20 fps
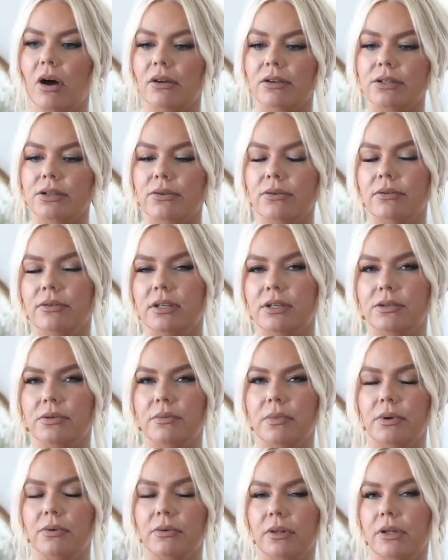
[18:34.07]
Also, these
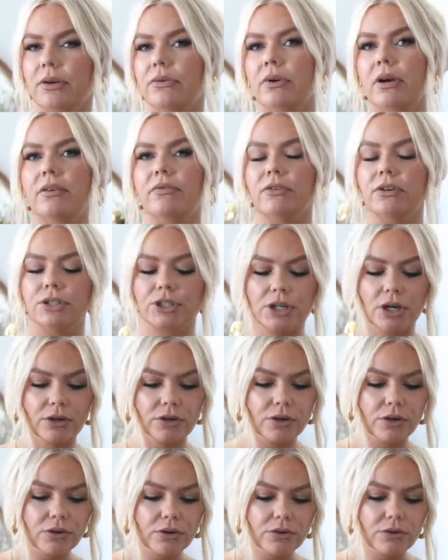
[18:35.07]
would be really great for
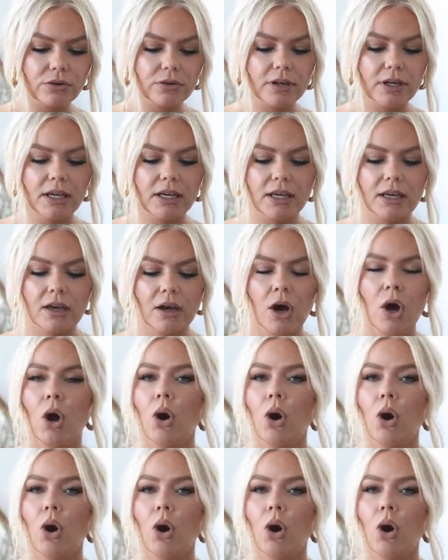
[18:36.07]
charcuterie